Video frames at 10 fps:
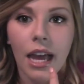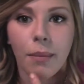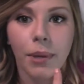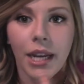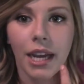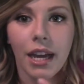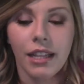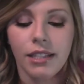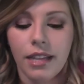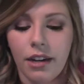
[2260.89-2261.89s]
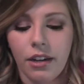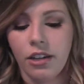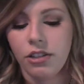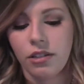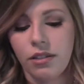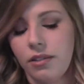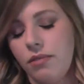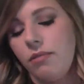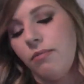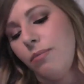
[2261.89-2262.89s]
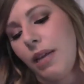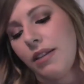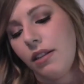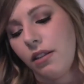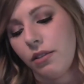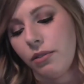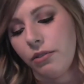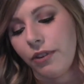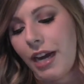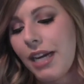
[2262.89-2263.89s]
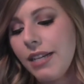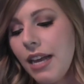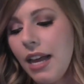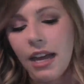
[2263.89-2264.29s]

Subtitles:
and putting it on the center is just makes it look great.